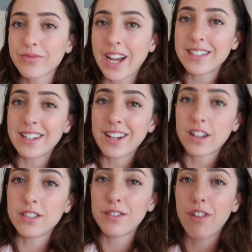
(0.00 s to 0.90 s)
Guys, I didn't
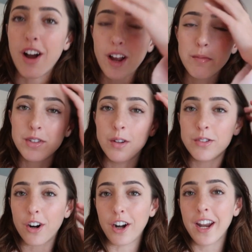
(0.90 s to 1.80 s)
close the vlog. I'm so
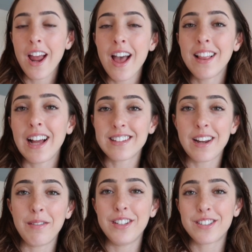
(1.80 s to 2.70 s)
sorry. Last
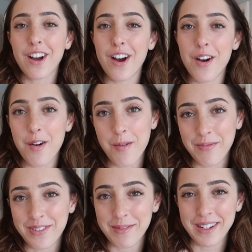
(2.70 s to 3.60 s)
night we just got
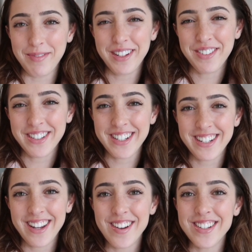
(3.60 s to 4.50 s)
home from my beautiful
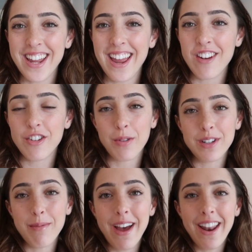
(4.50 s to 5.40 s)
sit-dos and just
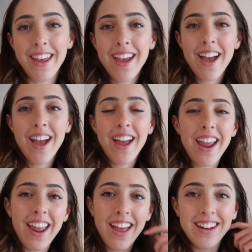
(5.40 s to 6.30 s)
went to bed.
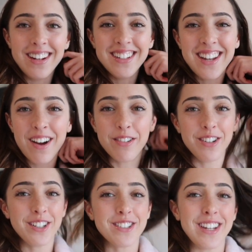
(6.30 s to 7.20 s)
And it is now New
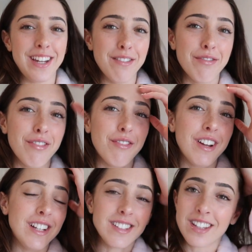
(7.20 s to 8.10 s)
Year's Eve.
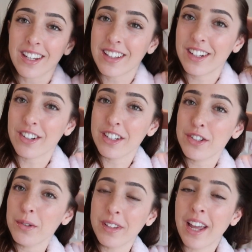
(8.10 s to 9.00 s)
It's like literally
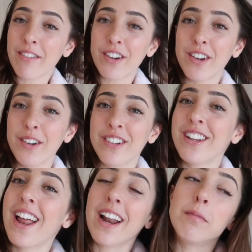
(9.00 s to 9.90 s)
2 in the
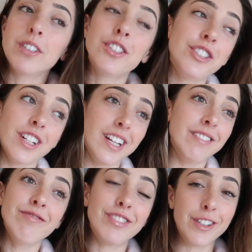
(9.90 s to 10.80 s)
afternoon and I'm just
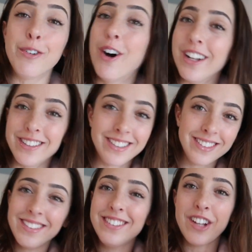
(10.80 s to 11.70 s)
chilling for
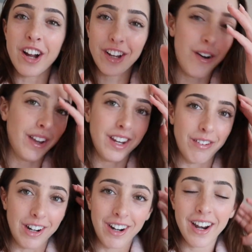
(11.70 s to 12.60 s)
once, not going
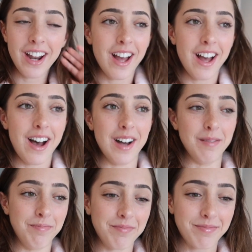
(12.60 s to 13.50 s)
anywhere.
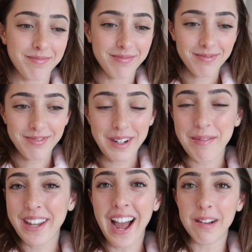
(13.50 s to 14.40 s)

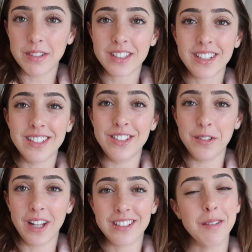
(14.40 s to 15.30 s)
But yeah, I'm just gonna
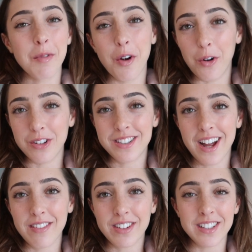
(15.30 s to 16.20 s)
do like some goal
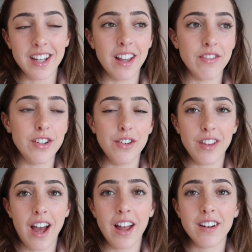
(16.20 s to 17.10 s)
stuff because I love to do
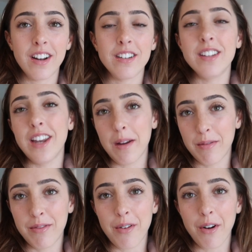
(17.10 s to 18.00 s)
that the day
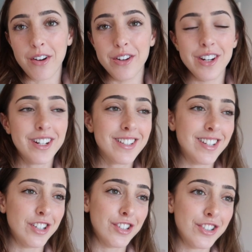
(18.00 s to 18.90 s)
before New Year's
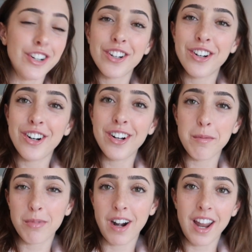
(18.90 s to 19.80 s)
and just journal
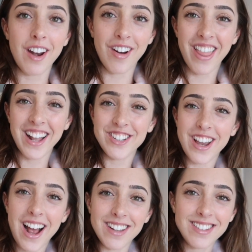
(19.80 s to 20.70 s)
and pray and all that
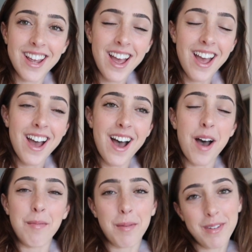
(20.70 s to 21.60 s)
jazz.
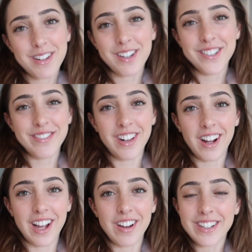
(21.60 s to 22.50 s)
But I'm gonna close the
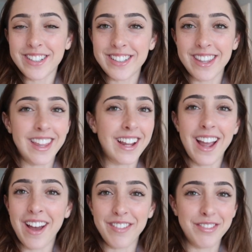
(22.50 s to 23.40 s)
vlog out because I think I
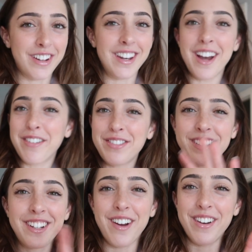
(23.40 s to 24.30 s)
have enough
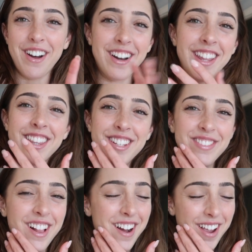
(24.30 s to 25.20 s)
going on in this
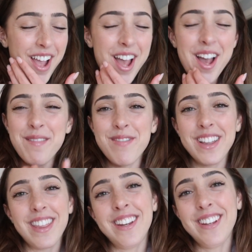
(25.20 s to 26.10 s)
vlog.
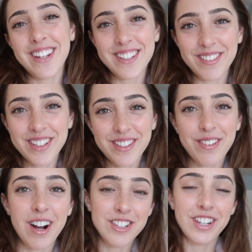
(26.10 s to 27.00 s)
But thank you guys so much for
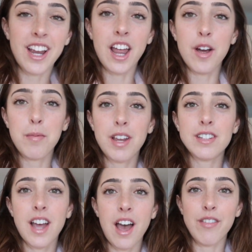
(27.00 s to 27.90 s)
watching. I hope you
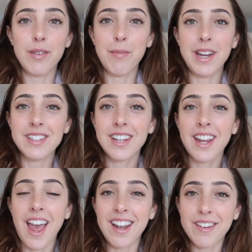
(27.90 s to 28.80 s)
guys have an
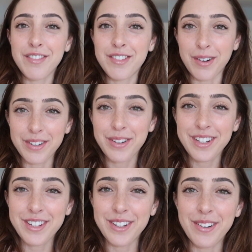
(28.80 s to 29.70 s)
amazing end of
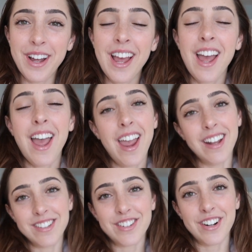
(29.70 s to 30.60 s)
2022
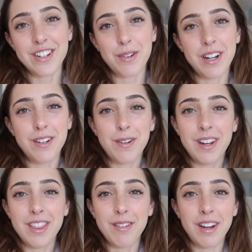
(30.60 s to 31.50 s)
and start of
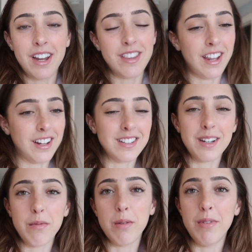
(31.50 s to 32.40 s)
2023. I think it's
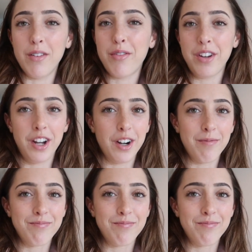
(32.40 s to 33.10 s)
gonna be a beautiful year.